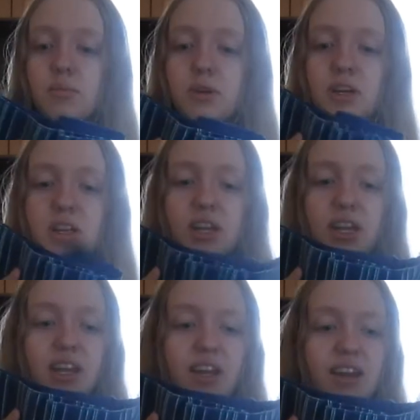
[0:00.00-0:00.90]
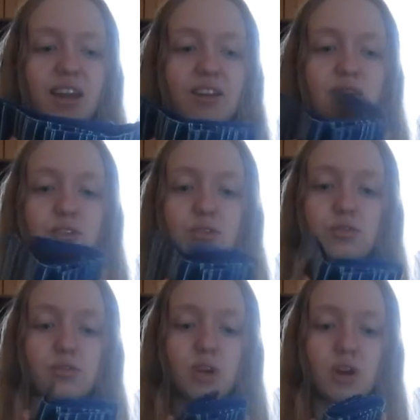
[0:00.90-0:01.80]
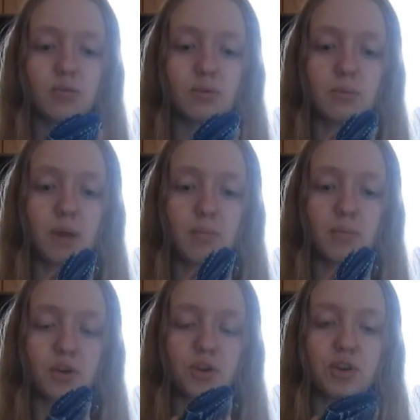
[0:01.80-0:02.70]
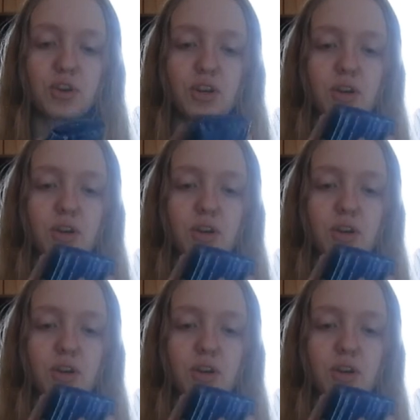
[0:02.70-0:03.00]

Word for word: but again, I do not remember